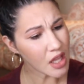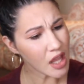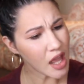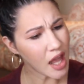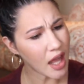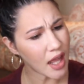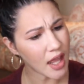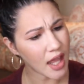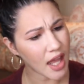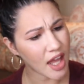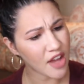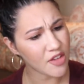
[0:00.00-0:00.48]

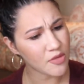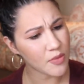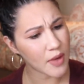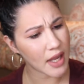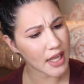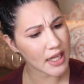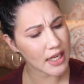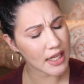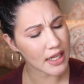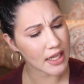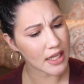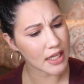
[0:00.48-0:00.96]
I have
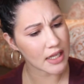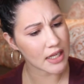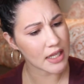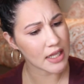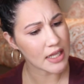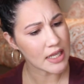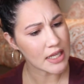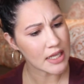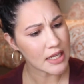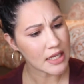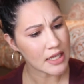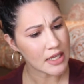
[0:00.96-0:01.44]
mine in
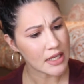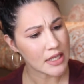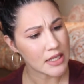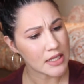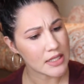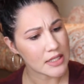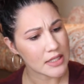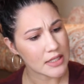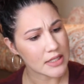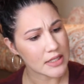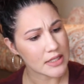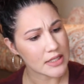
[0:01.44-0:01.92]

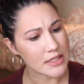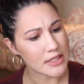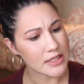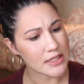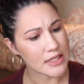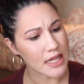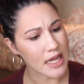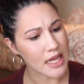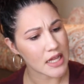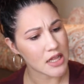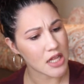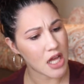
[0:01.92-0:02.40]

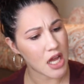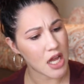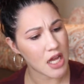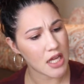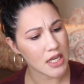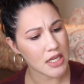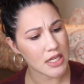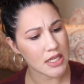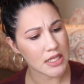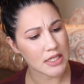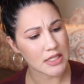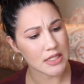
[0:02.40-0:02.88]

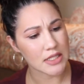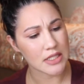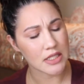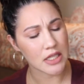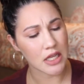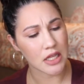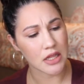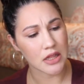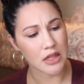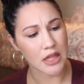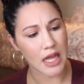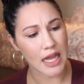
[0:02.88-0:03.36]
Ceylon.
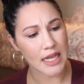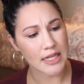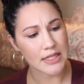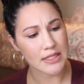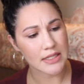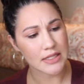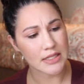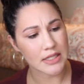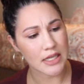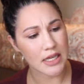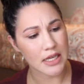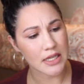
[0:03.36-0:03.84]
It's light
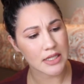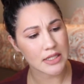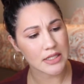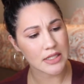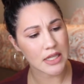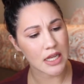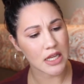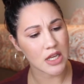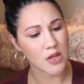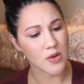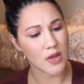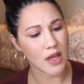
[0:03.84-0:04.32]

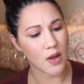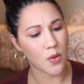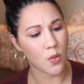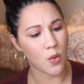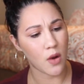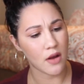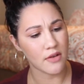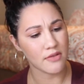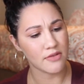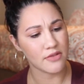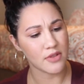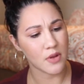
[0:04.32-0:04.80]
6, and you get
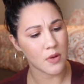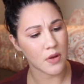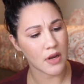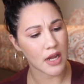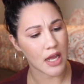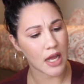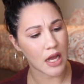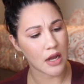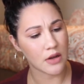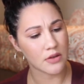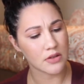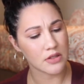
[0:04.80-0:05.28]
1
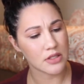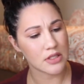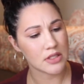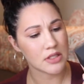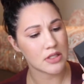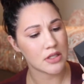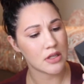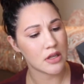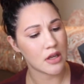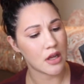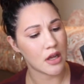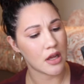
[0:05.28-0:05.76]
fluid
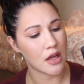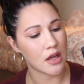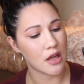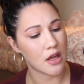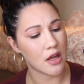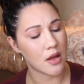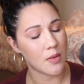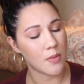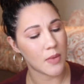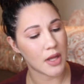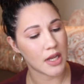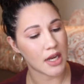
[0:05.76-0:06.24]
ounce,
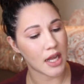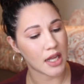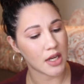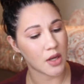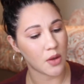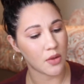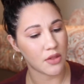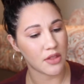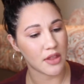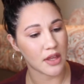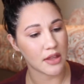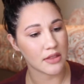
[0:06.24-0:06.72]
and I
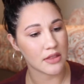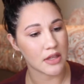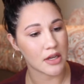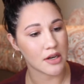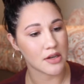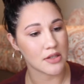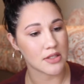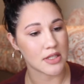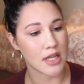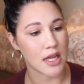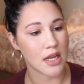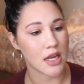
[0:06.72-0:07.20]
don't think
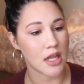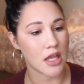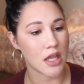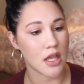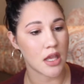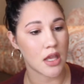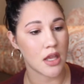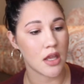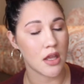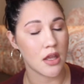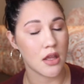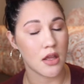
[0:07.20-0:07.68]
there's
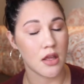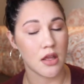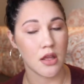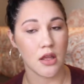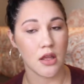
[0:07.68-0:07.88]
any